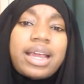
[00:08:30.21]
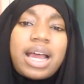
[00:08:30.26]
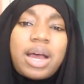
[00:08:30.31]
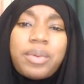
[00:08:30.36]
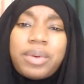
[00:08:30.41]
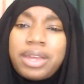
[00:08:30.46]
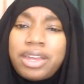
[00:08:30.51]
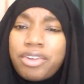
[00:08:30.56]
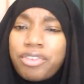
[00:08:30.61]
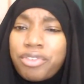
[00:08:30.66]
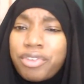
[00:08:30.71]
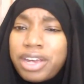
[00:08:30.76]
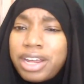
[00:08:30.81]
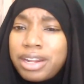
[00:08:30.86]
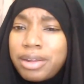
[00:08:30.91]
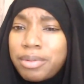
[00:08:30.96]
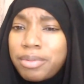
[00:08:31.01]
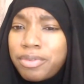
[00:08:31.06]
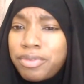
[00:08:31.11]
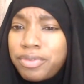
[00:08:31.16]
I would get
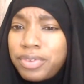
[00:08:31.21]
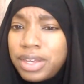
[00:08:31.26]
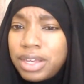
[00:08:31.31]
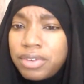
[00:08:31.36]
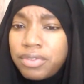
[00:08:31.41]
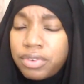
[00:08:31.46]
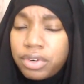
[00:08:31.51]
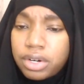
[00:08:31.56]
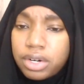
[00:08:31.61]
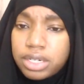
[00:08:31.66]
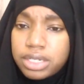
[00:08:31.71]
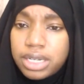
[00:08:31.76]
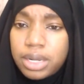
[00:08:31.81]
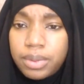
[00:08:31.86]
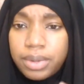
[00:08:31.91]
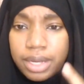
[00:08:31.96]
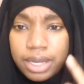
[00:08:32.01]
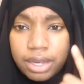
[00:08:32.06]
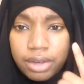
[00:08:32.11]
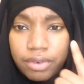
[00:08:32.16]
random fevers. I
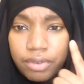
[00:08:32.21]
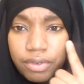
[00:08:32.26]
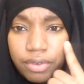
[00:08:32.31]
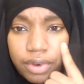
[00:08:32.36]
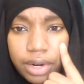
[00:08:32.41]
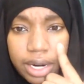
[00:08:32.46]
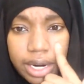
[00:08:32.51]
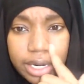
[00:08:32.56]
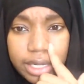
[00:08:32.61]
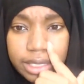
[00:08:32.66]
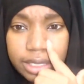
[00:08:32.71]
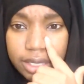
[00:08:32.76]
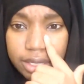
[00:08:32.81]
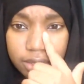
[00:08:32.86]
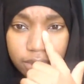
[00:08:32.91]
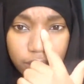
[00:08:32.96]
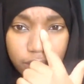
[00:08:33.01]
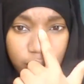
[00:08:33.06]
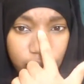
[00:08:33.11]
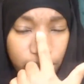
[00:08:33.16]
would get rashes
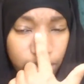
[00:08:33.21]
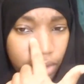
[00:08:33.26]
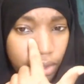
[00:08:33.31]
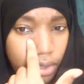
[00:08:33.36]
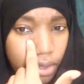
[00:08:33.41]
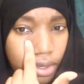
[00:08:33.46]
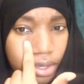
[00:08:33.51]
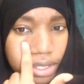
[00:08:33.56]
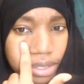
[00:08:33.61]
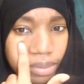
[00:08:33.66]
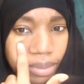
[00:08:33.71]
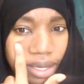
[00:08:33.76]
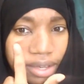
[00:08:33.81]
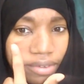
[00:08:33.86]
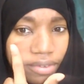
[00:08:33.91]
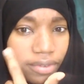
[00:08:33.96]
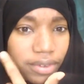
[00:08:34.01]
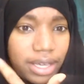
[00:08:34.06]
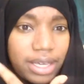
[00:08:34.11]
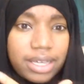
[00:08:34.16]
all across my
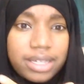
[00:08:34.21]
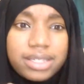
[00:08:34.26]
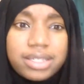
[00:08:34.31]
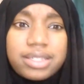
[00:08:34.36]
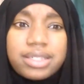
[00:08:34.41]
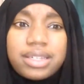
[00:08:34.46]
face.